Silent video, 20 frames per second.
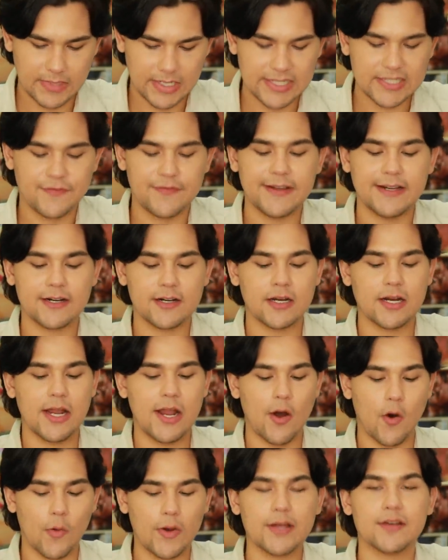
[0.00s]
it's very
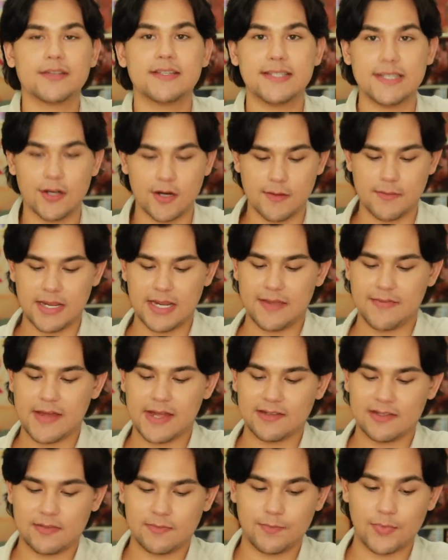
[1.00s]
oil serumy, and
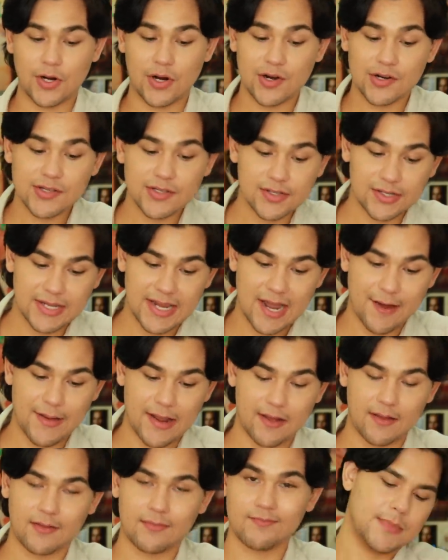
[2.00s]
that's personally how
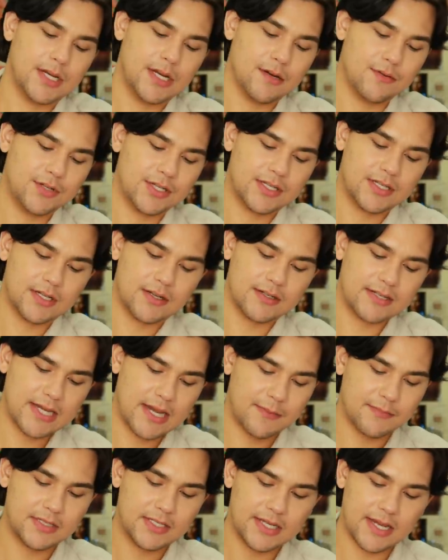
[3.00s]
I you know just on
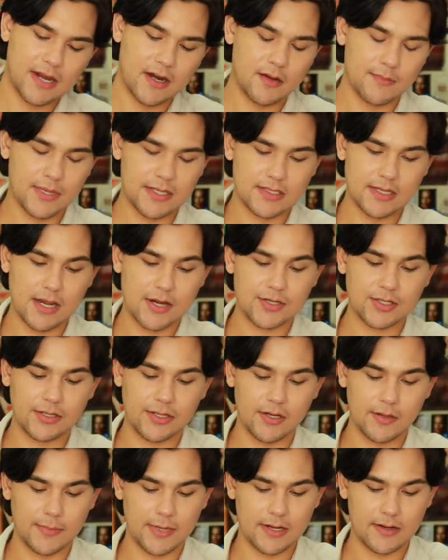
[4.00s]
damp skin I'll massage a
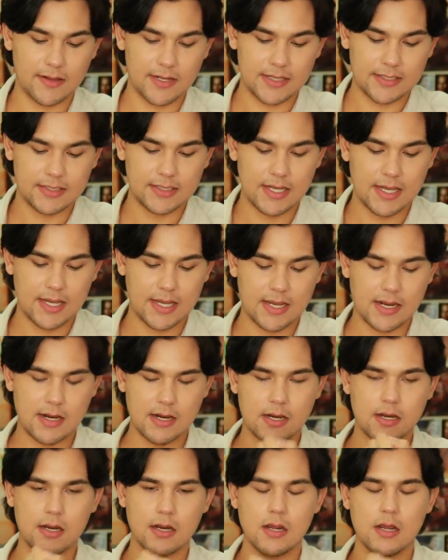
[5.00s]
little bit of this
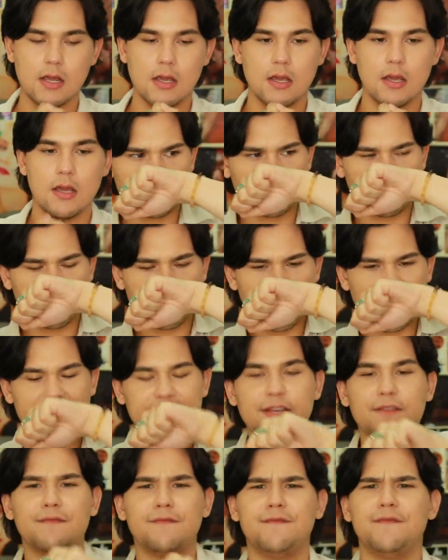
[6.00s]
in.
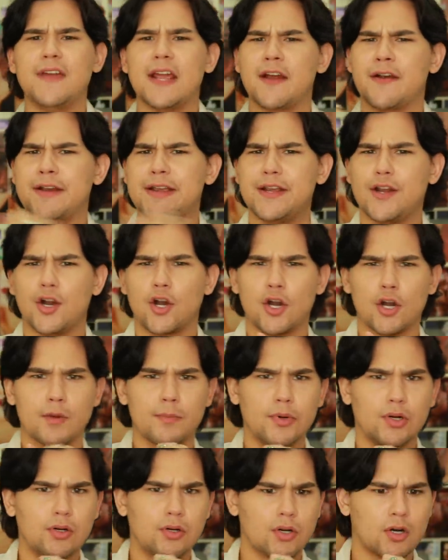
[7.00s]
It's a very
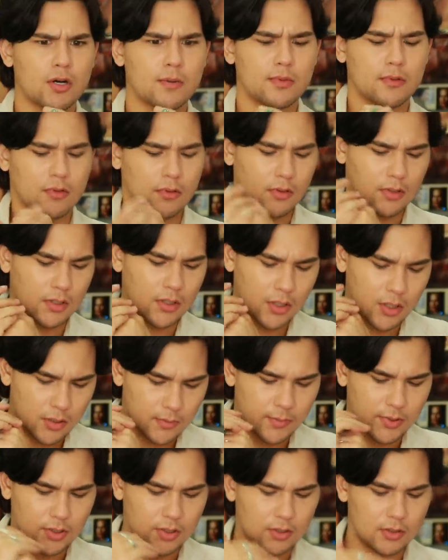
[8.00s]
herbal herbal
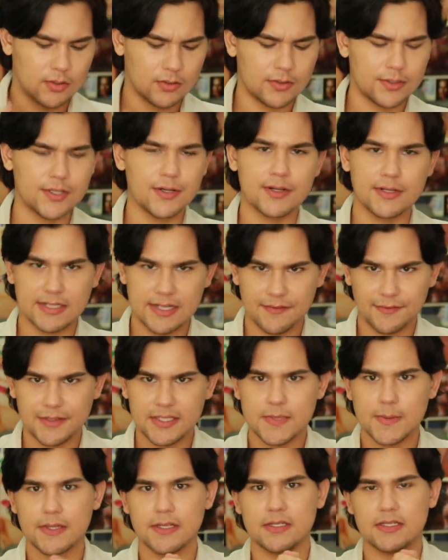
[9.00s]
herbal. You can definitely
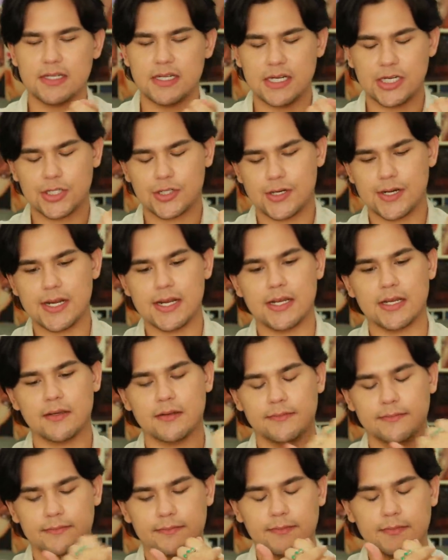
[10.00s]
smell the tea tree
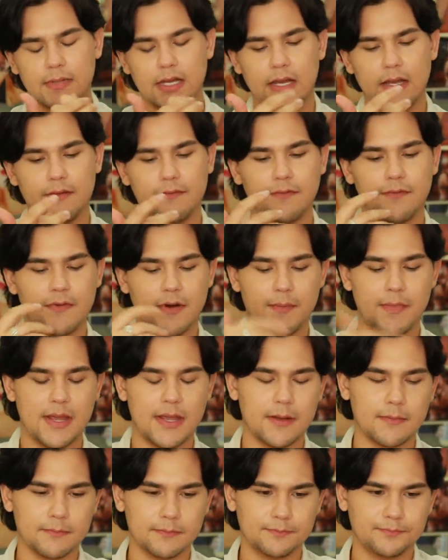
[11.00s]
um, from
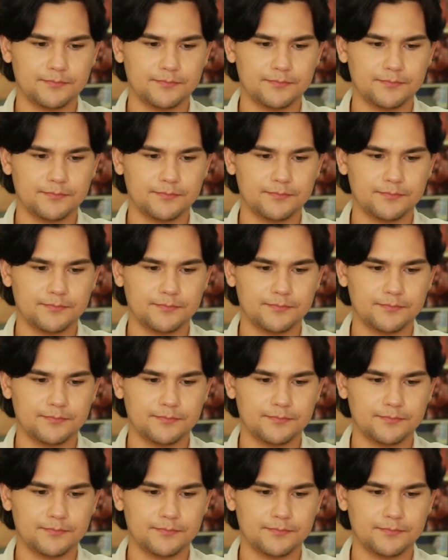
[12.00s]
it.